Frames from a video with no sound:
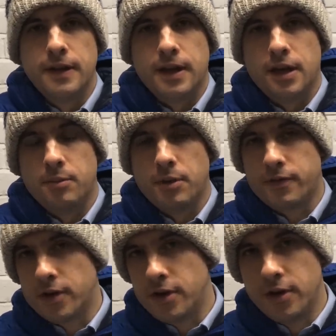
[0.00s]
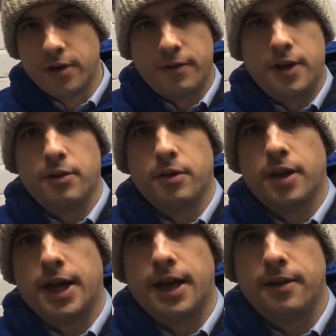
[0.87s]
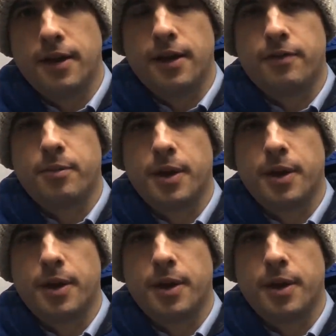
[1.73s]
I've done another video on that for